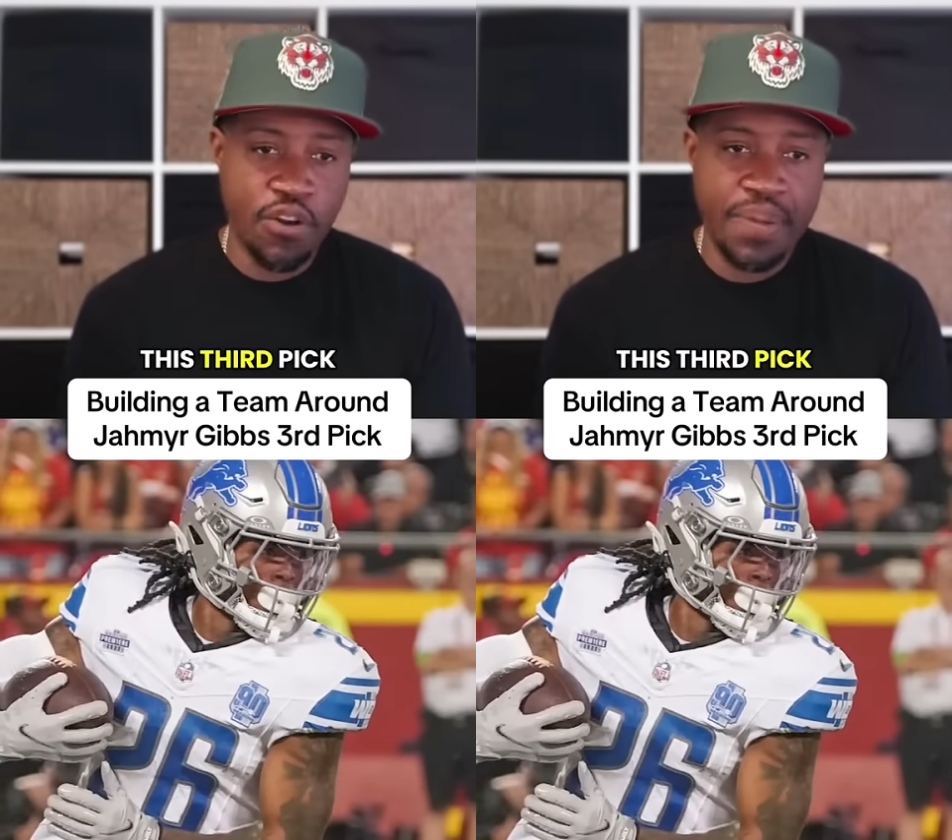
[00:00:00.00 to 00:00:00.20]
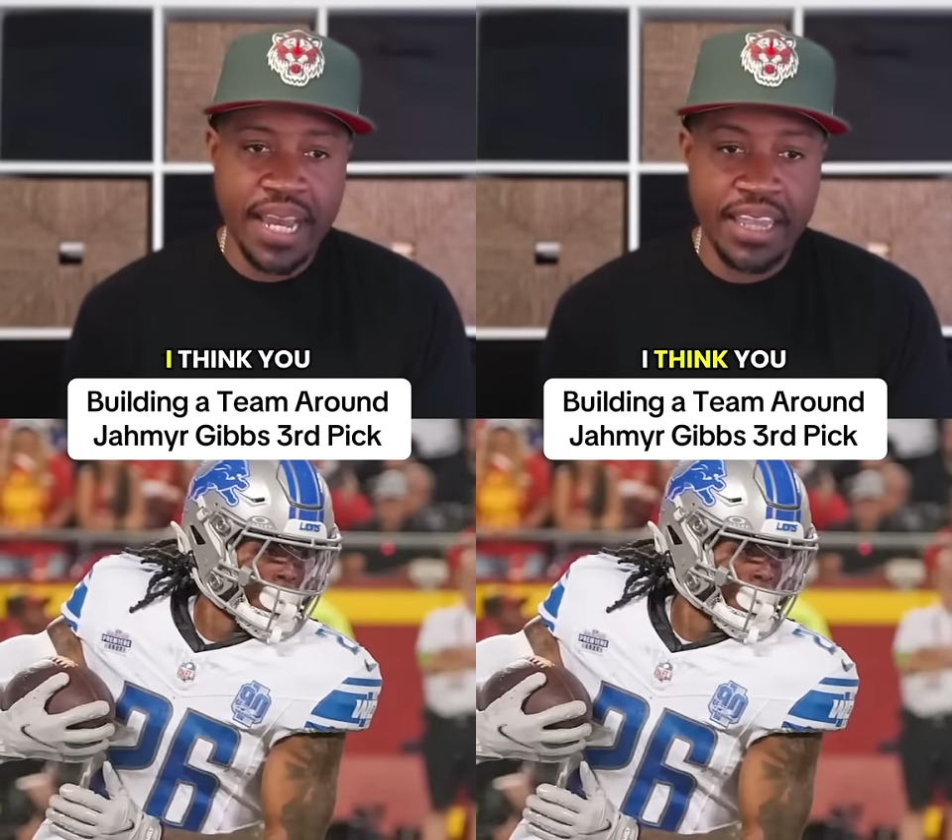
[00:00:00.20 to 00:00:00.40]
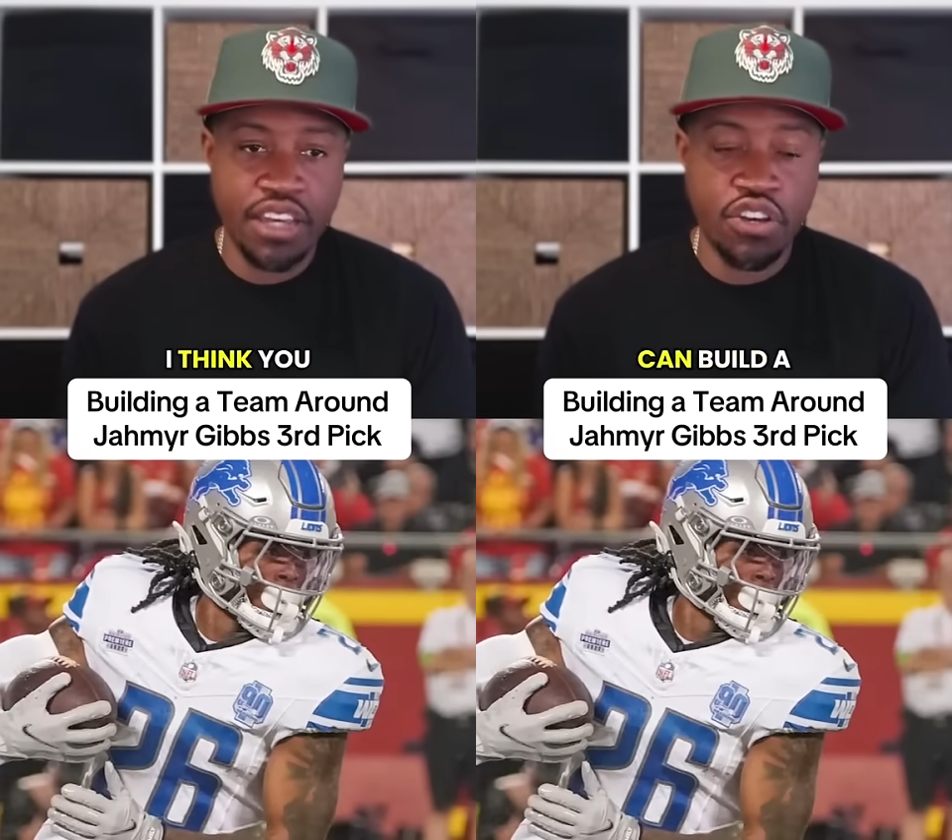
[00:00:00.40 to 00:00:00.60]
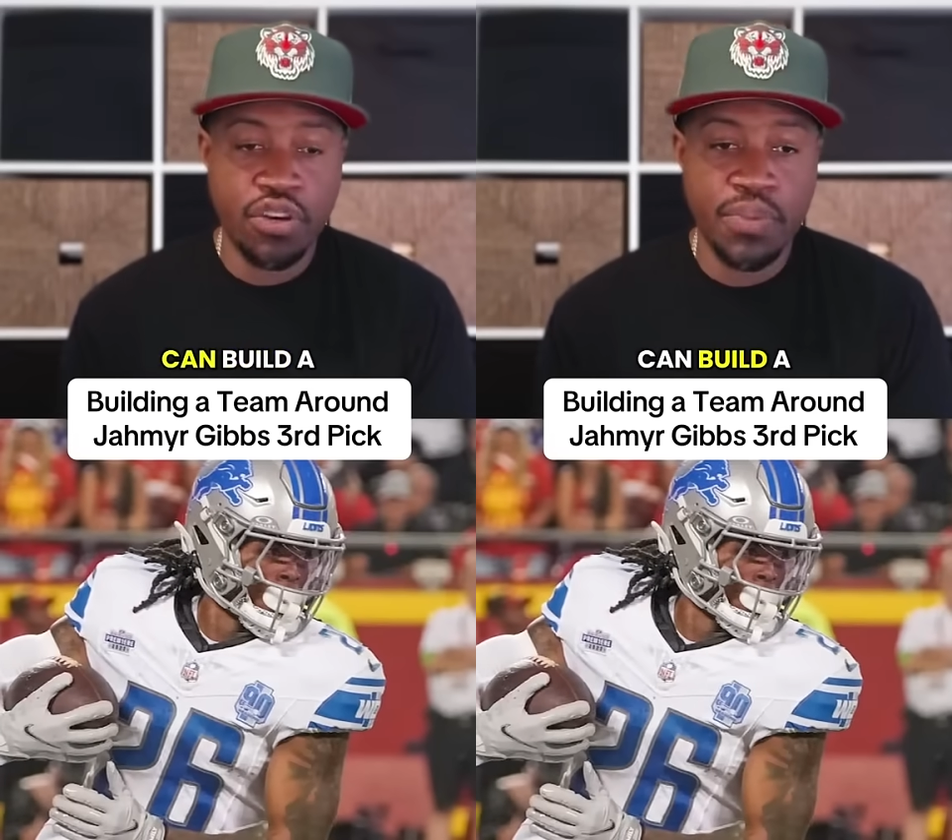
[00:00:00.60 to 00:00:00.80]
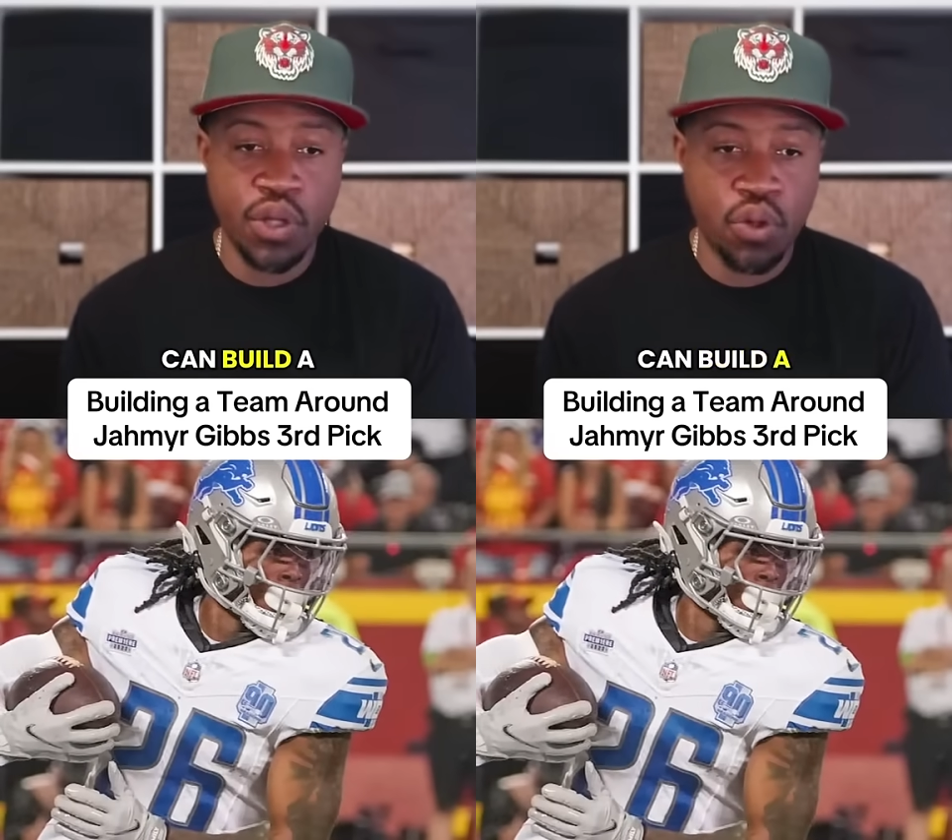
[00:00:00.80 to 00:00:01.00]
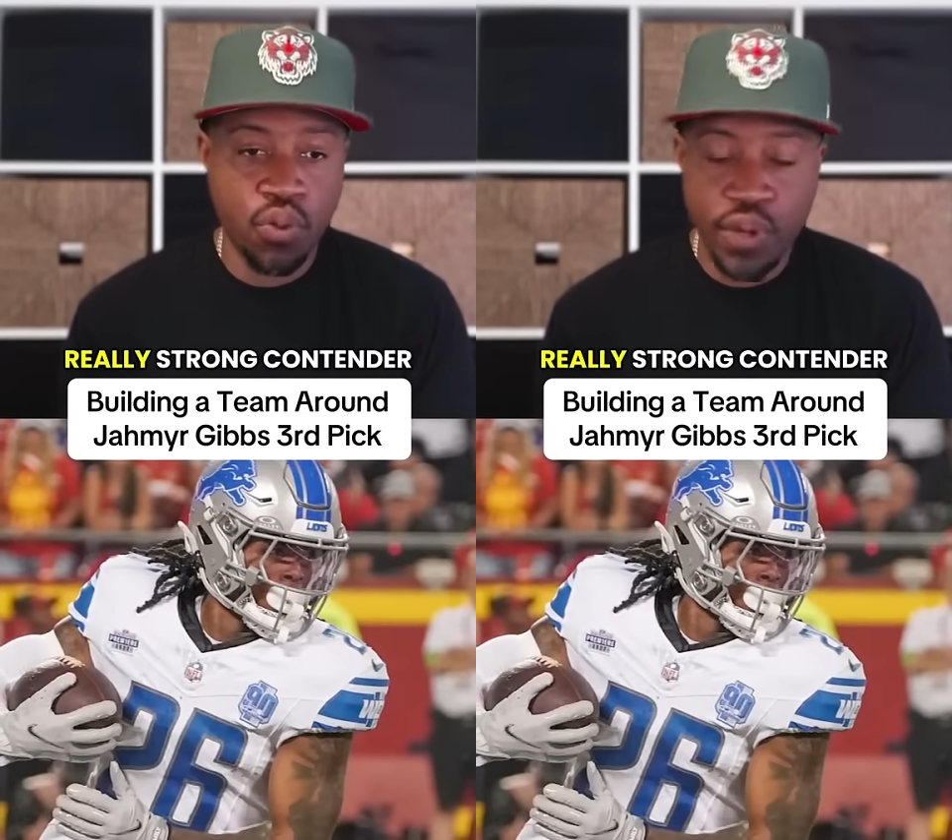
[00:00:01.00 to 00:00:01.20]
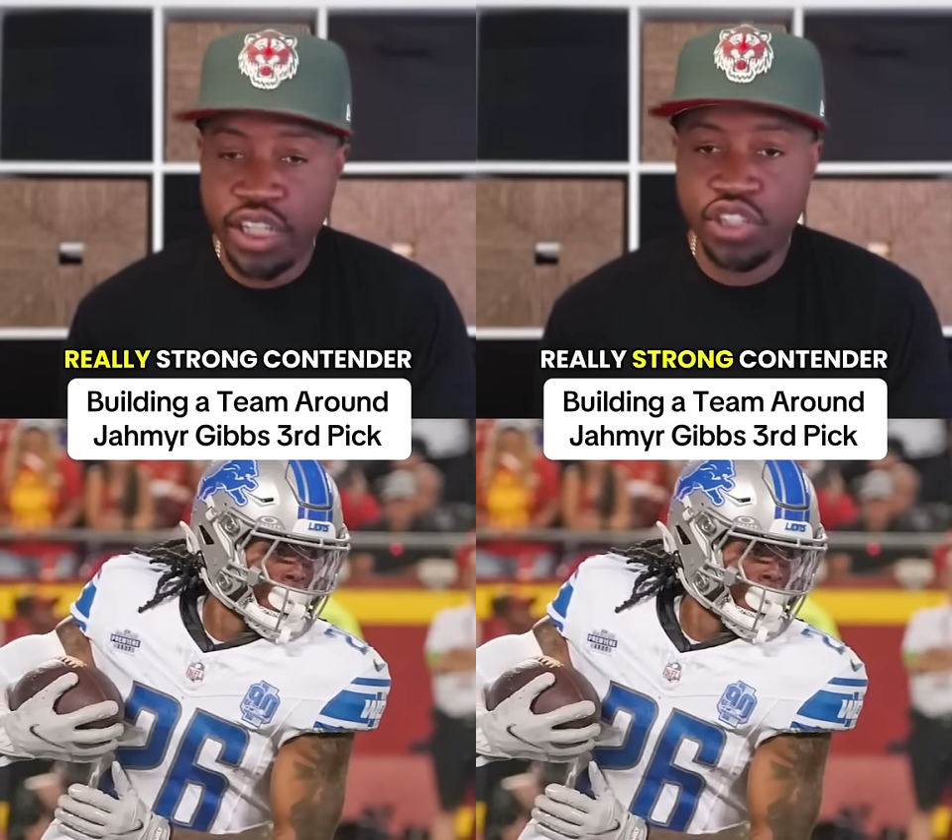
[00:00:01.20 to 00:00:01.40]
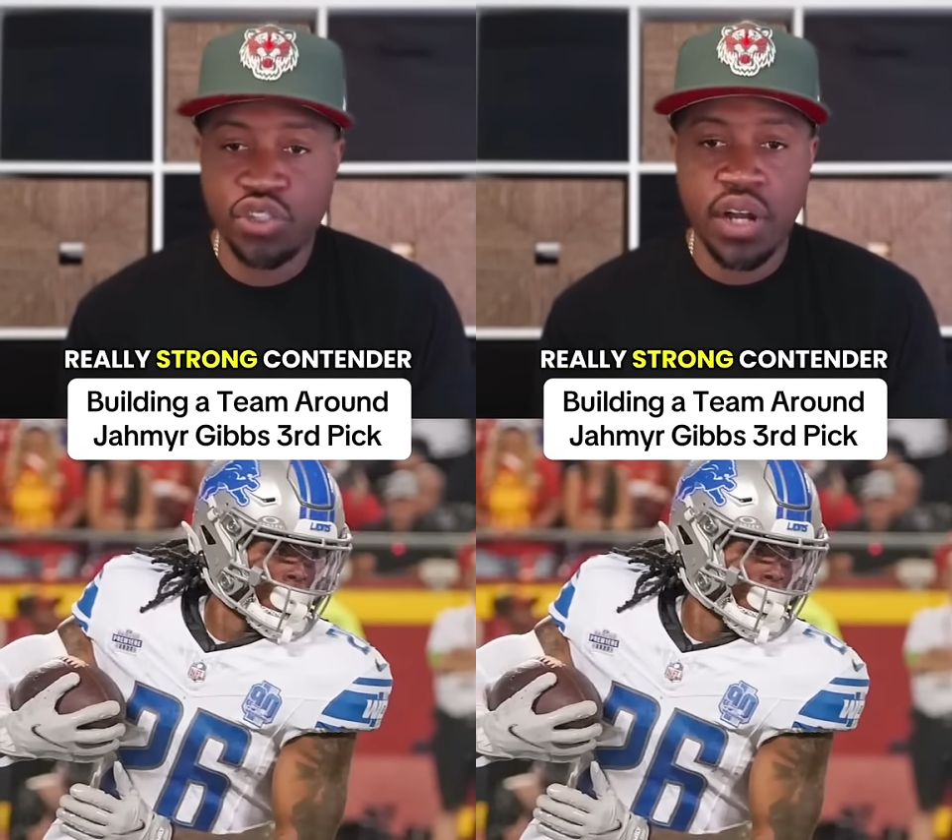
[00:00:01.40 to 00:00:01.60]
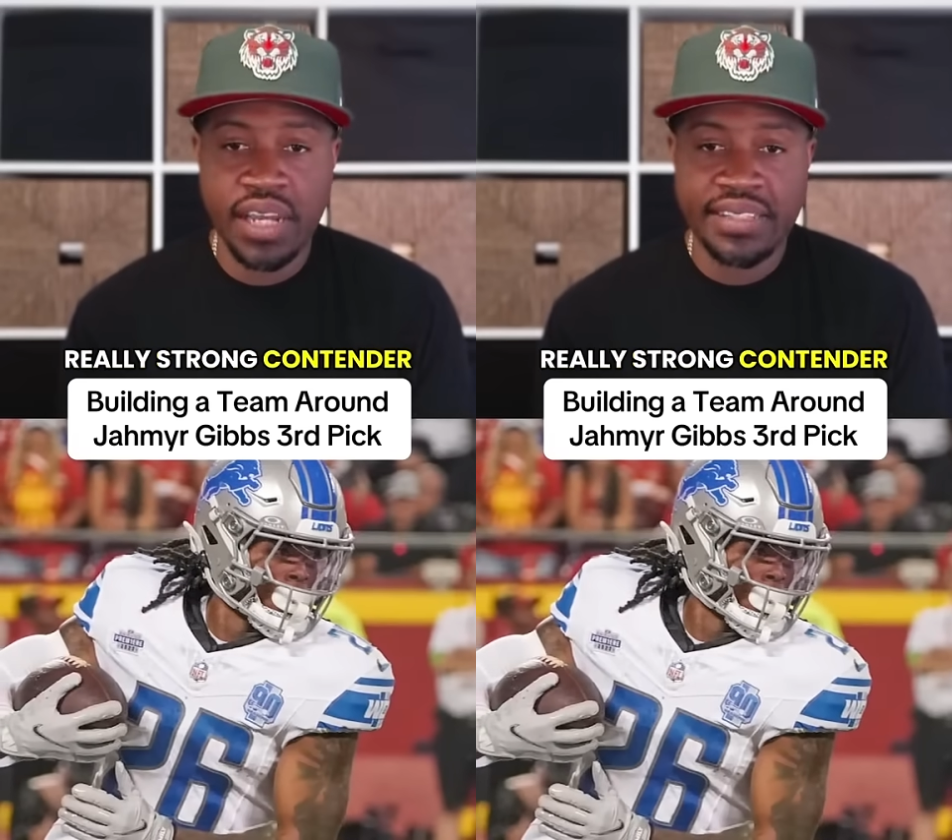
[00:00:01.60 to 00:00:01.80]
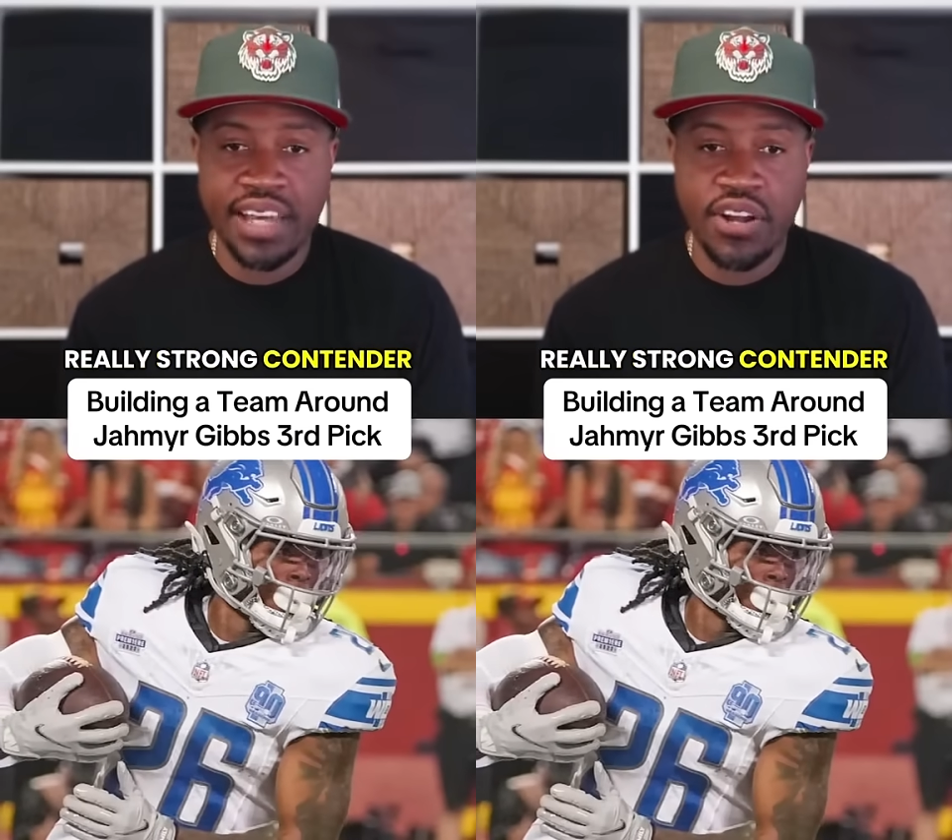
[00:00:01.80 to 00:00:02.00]
I think you could build a really strong
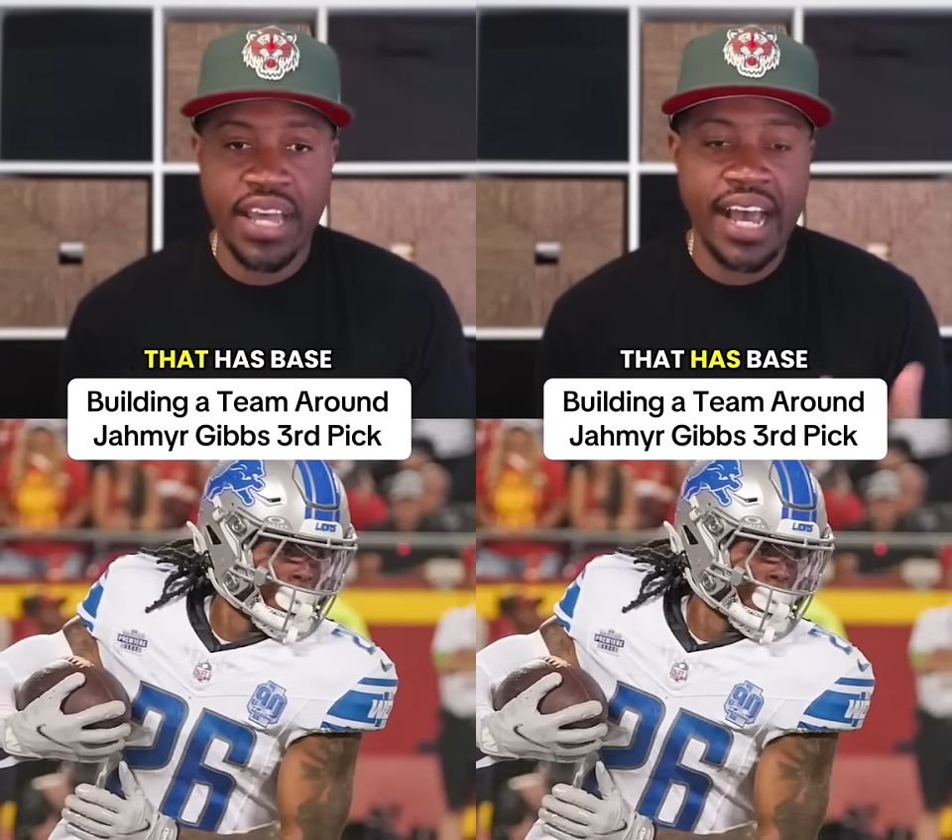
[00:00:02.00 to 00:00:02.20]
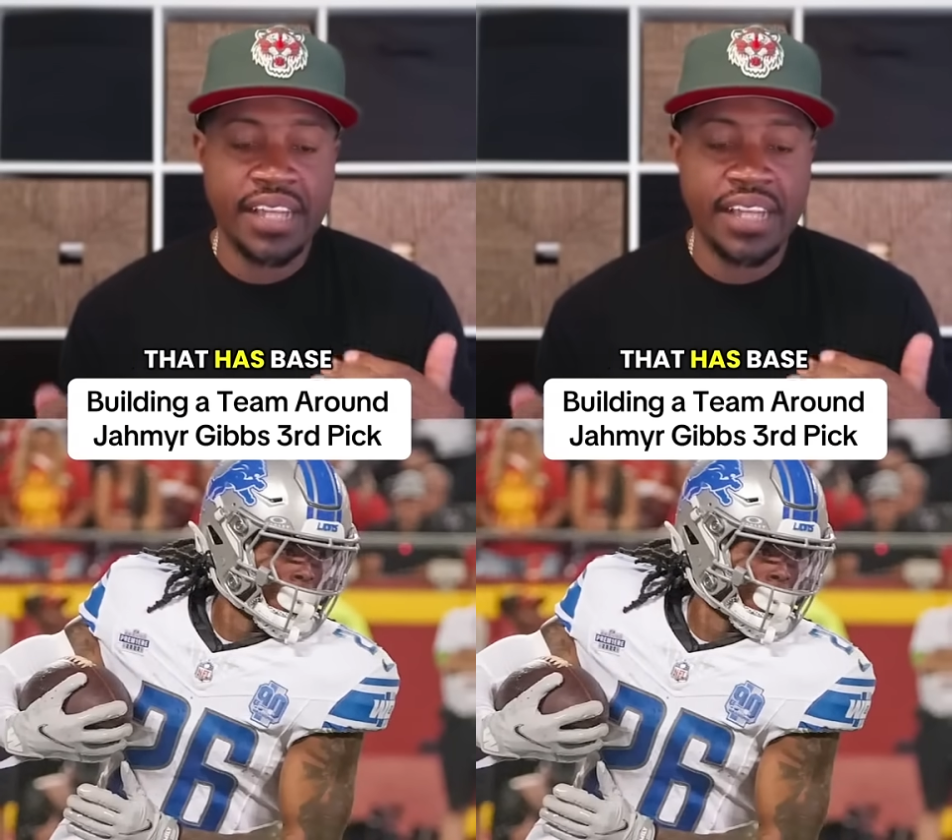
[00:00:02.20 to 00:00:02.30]
contender that has